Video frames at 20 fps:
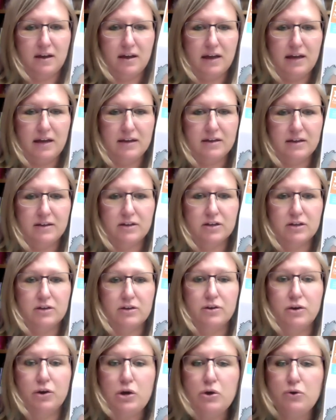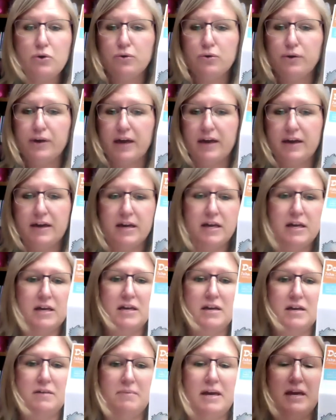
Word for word: And who came